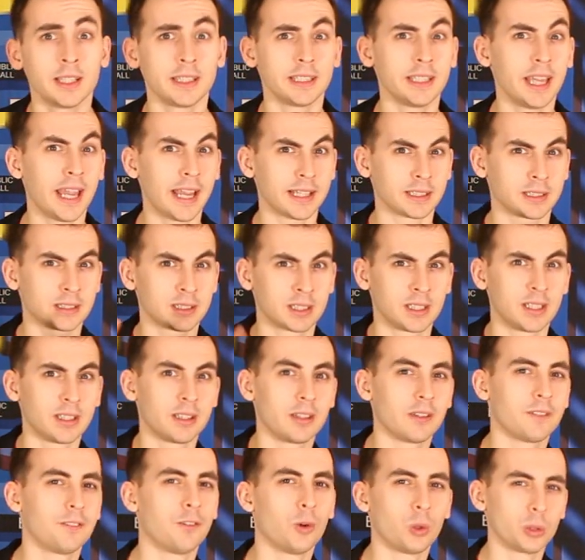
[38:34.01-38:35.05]
Yes,
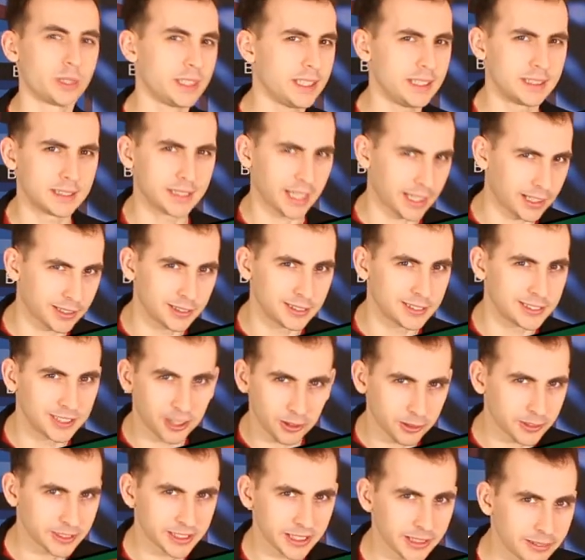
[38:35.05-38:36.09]
the 42nd
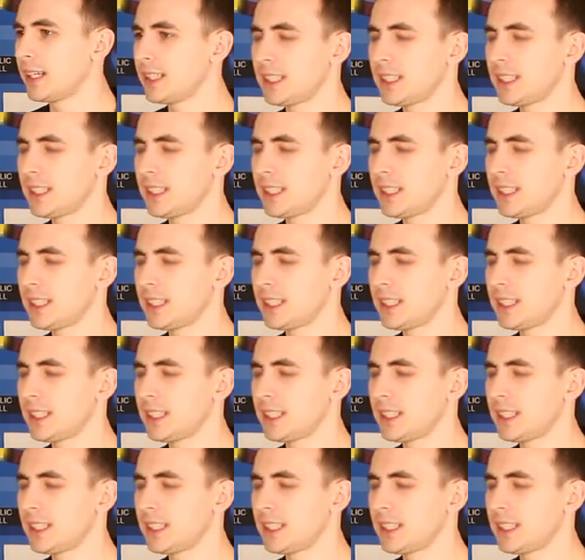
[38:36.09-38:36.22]
Doctor.